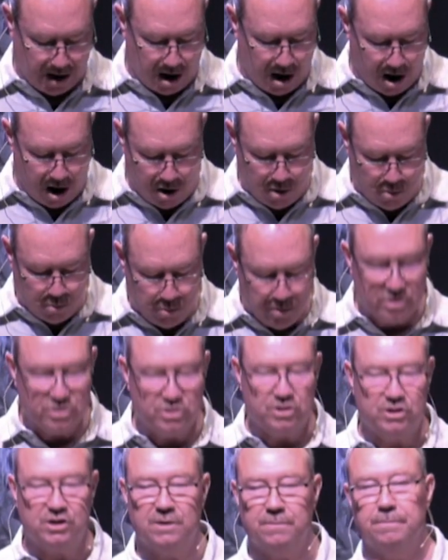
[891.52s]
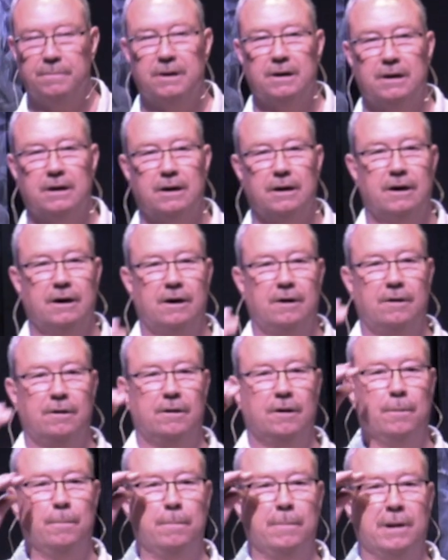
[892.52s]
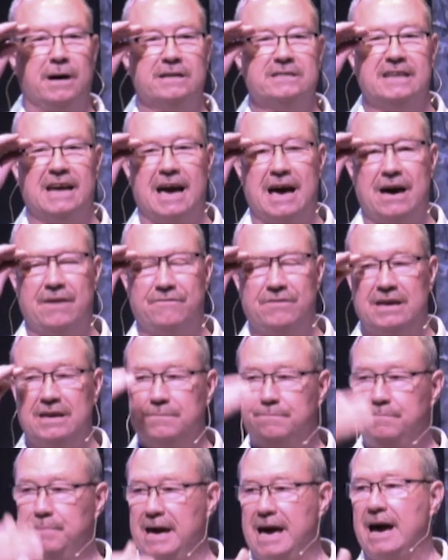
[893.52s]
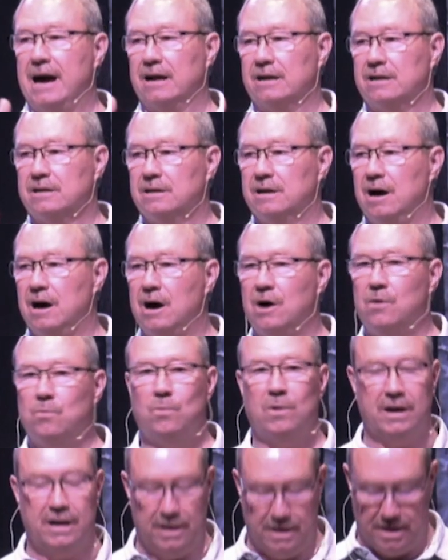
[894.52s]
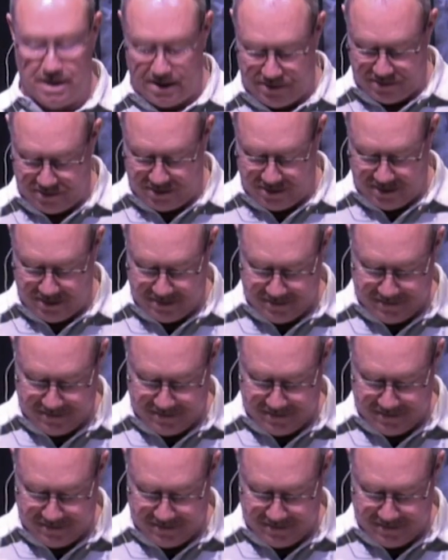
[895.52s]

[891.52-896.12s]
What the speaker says: Our worship must have impact on one another.